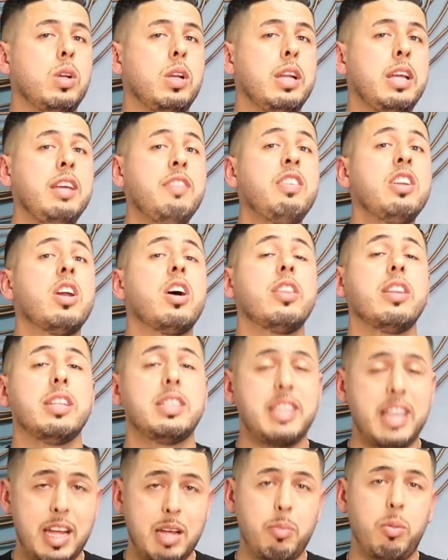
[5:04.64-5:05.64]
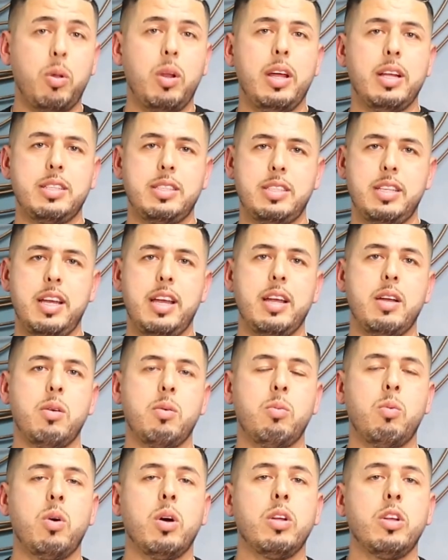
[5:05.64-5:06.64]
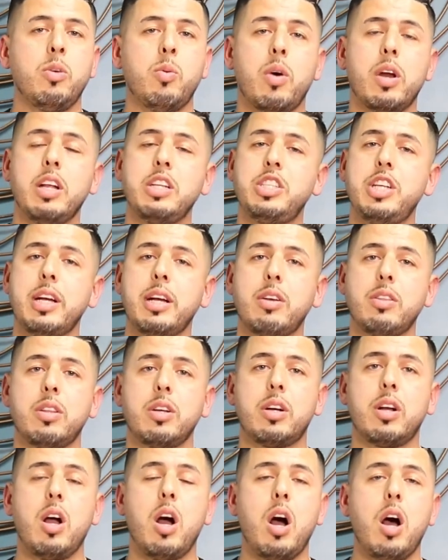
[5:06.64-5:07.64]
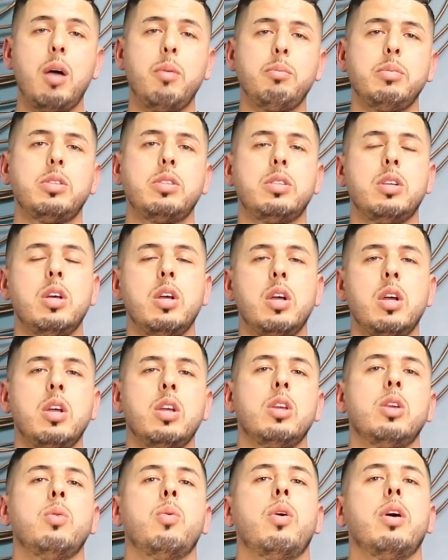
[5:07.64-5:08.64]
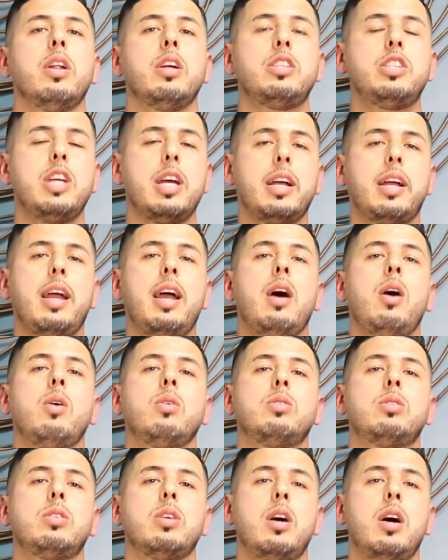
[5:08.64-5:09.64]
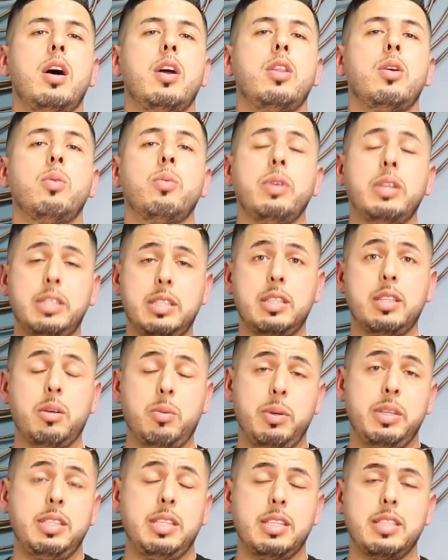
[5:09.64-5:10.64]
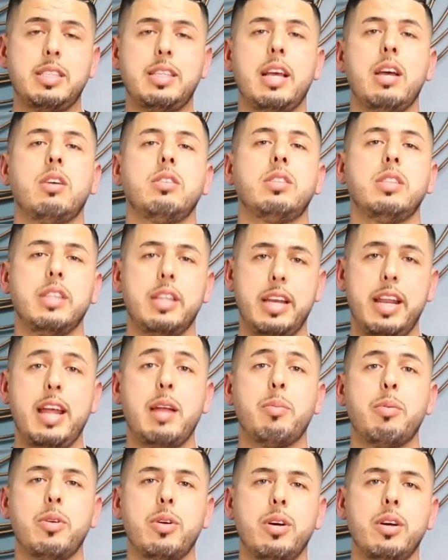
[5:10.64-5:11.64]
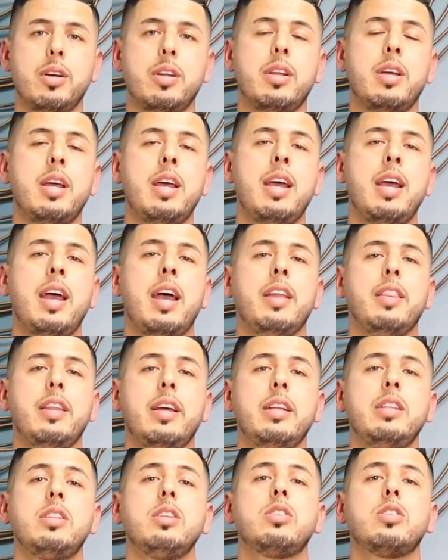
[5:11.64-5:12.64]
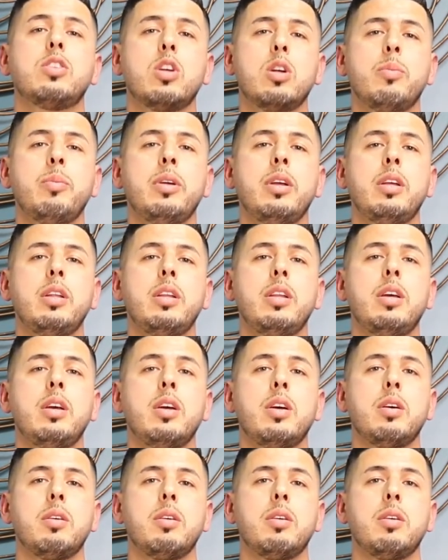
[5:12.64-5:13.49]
leaving on the table, let's say? What you want to check out the comps, you want to check out the recent sales in the neighborhood, and then determine